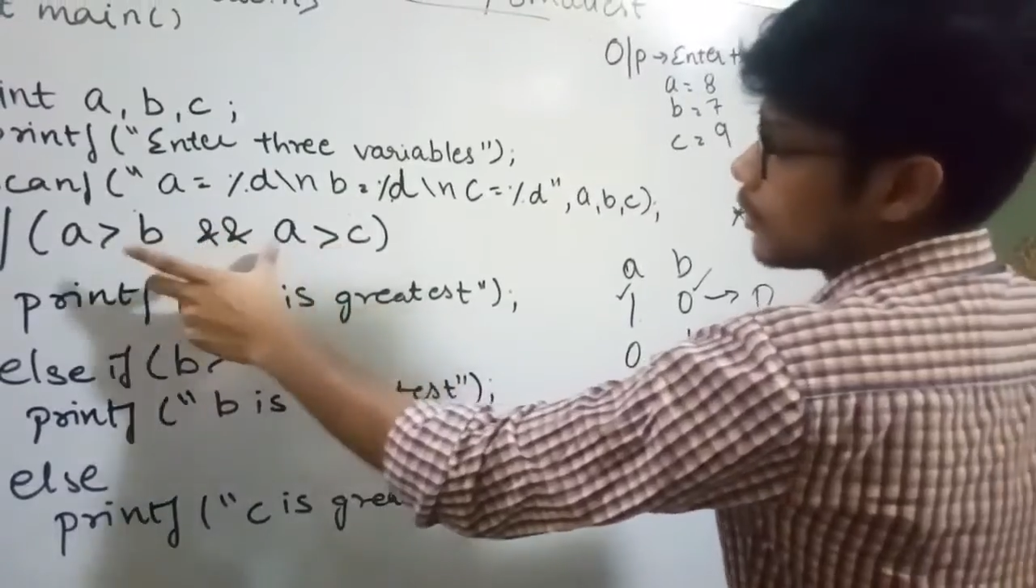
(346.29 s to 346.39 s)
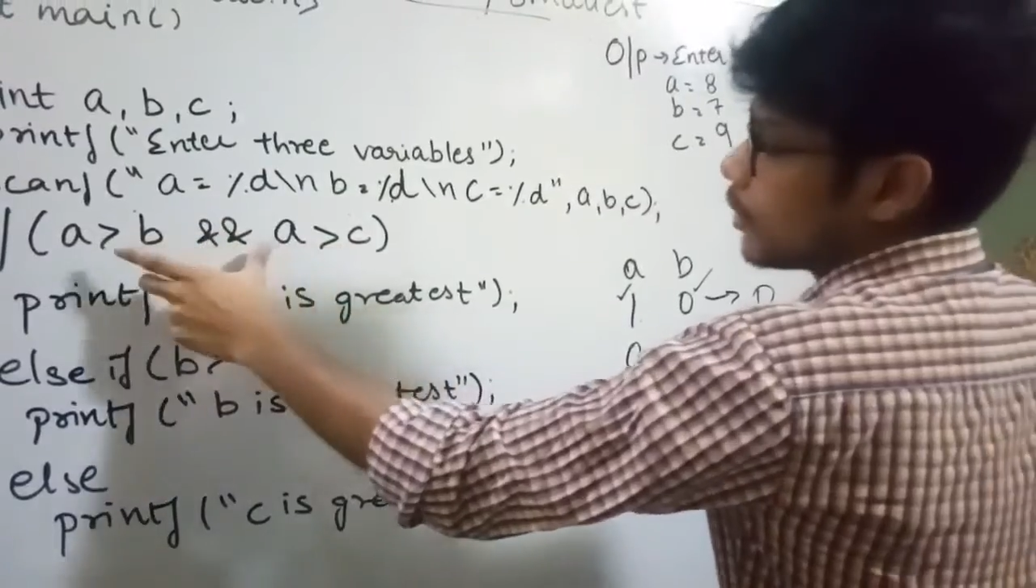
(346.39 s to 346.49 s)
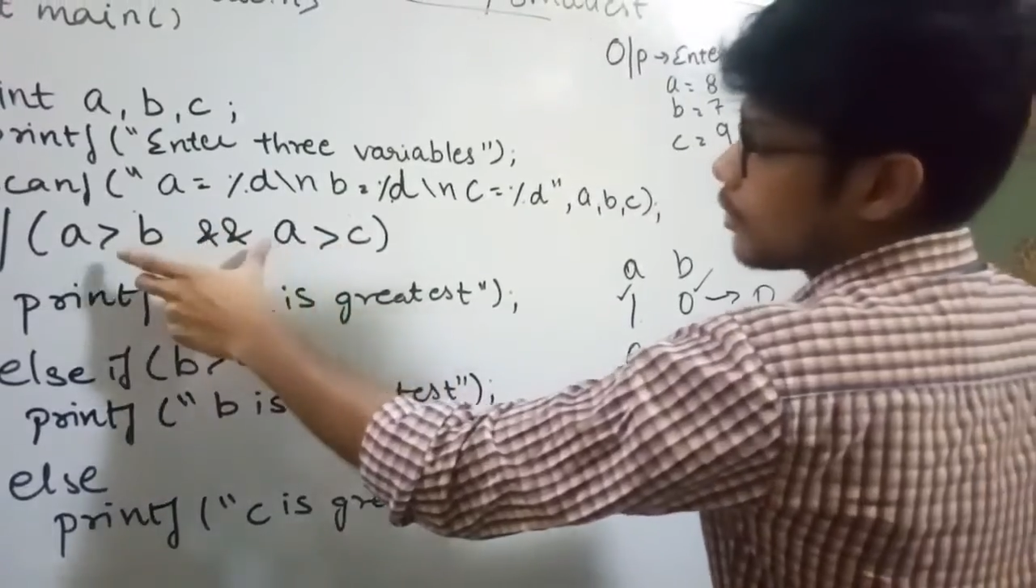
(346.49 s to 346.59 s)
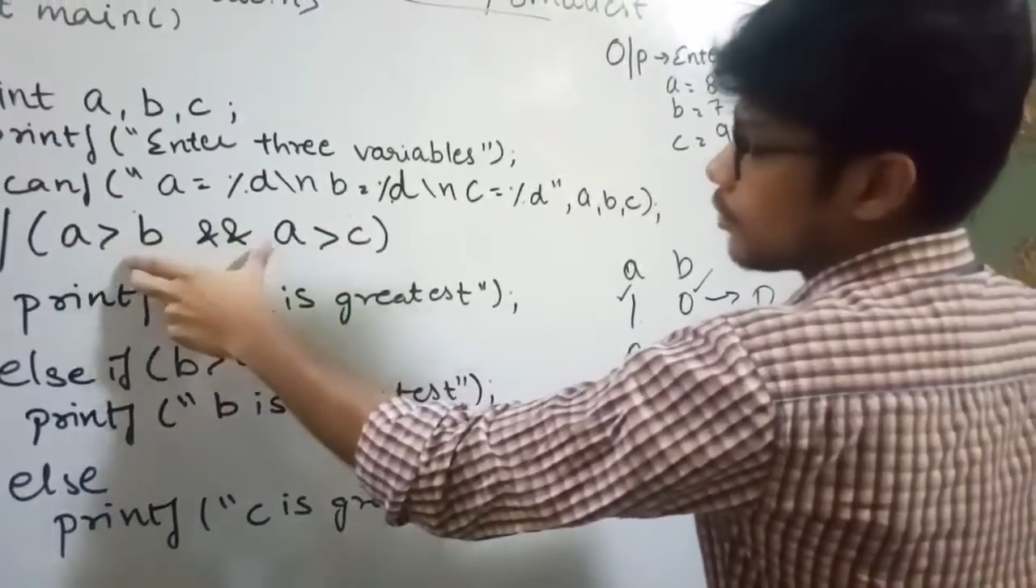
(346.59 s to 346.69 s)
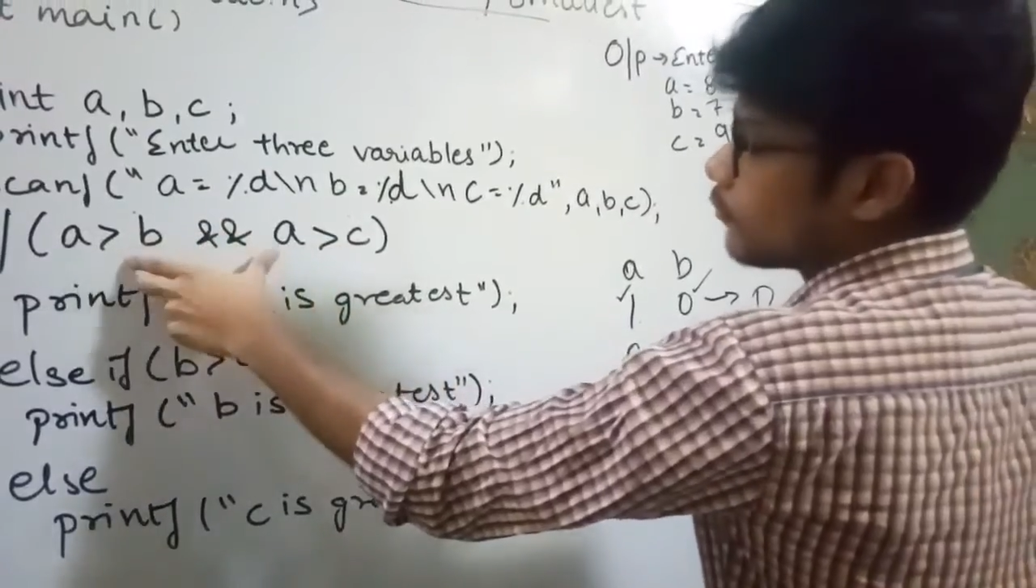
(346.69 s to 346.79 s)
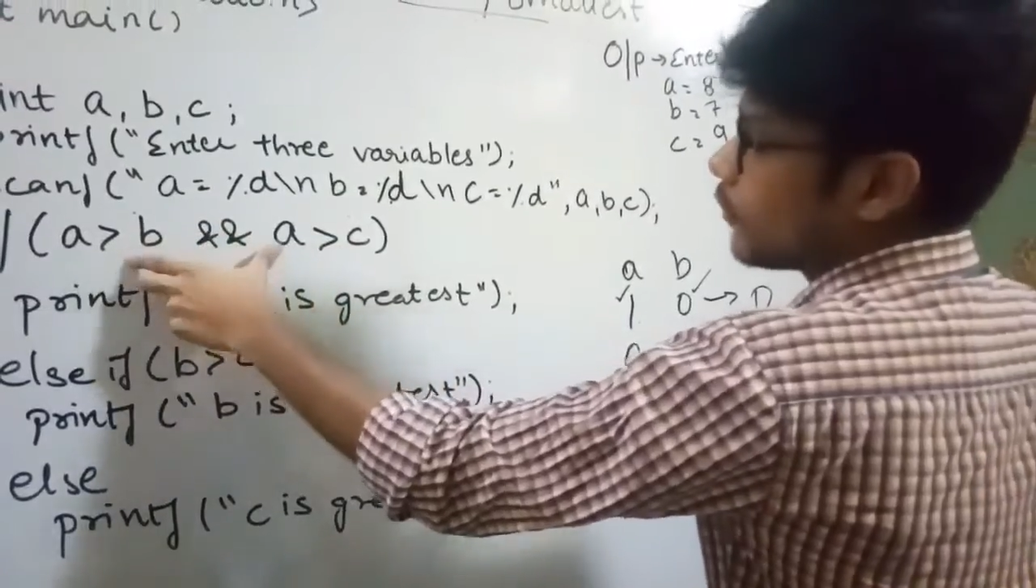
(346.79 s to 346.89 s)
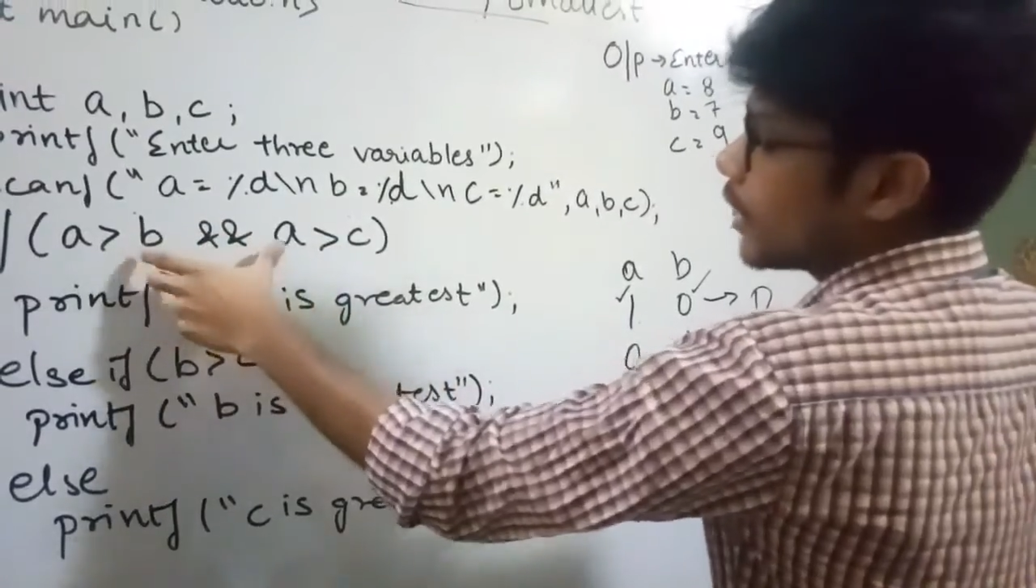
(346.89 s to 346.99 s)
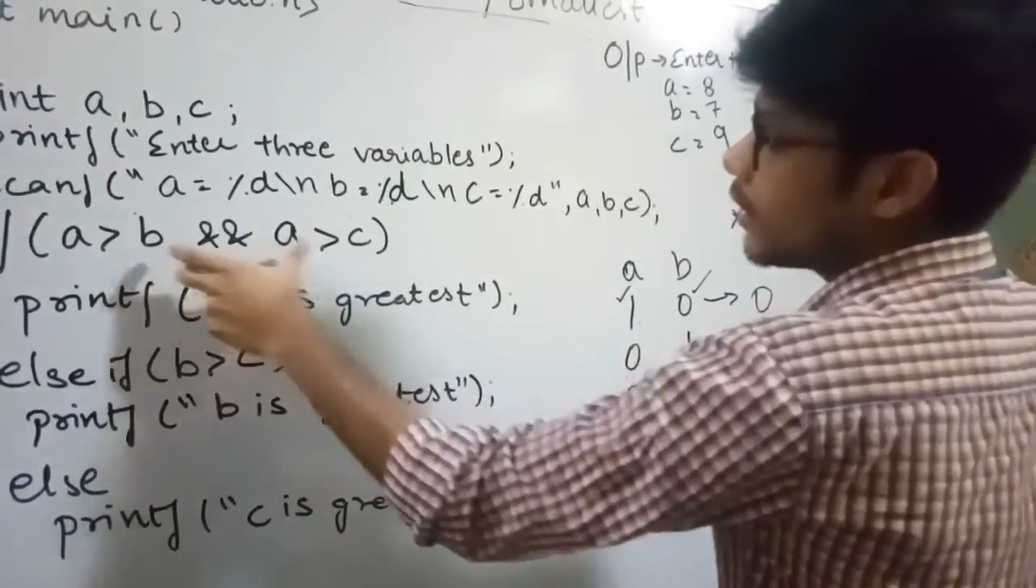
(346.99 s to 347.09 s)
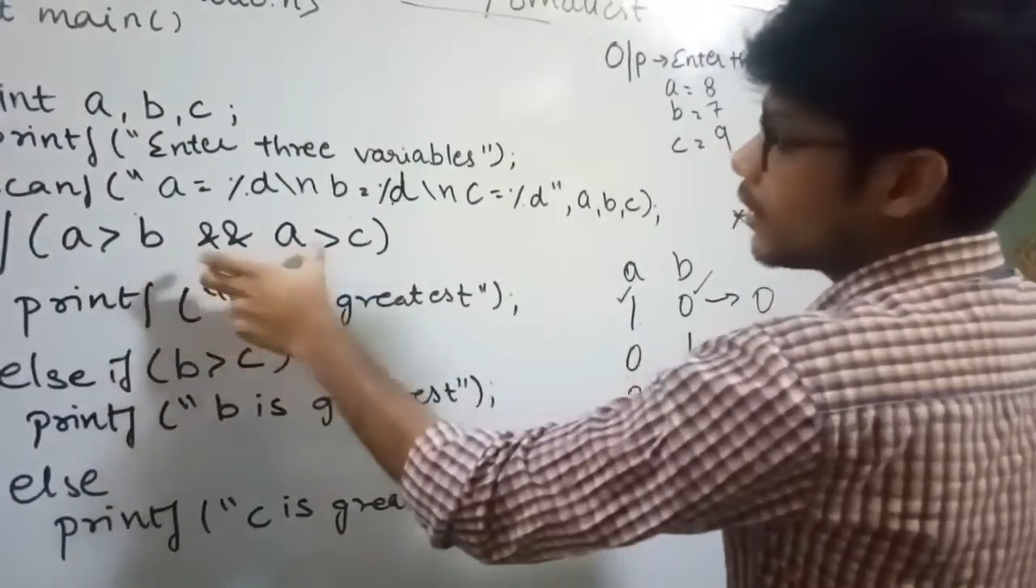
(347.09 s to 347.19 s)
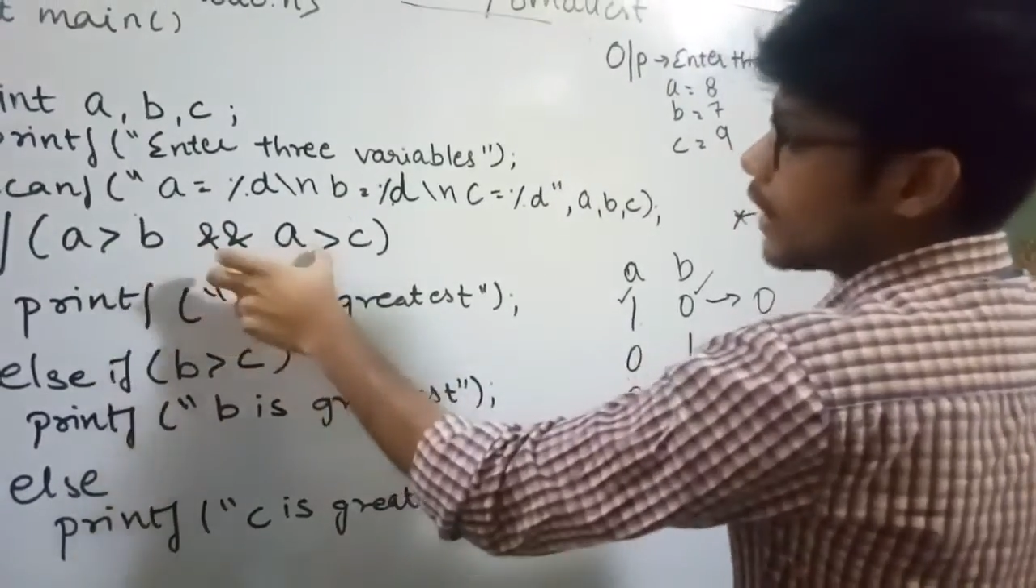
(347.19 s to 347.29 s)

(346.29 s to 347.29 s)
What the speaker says: So 1